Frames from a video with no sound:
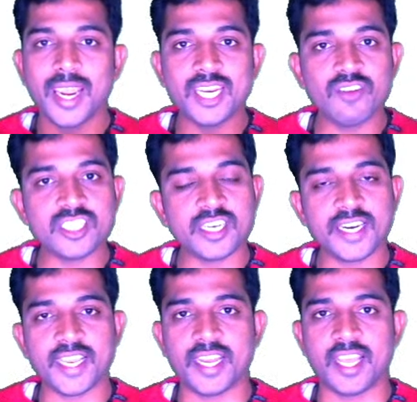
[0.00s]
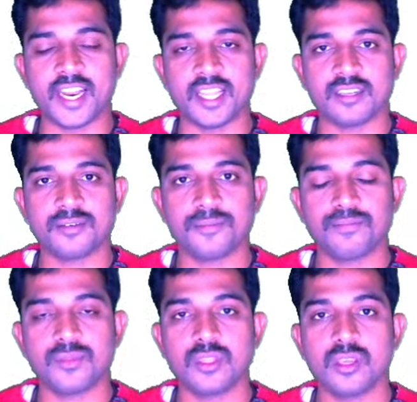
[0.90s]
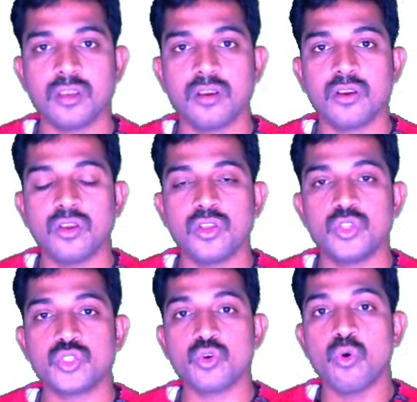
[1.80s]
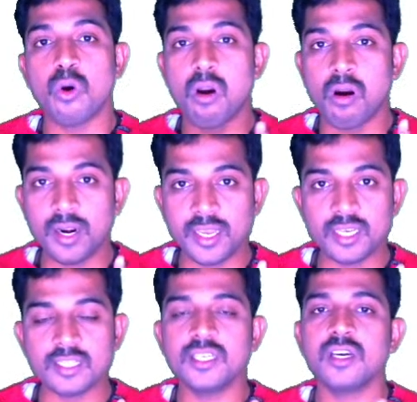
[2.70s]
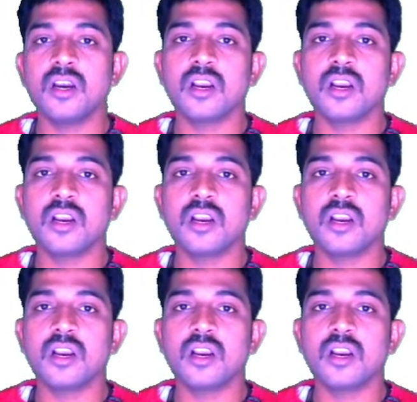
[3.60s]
it will generate an error. So order,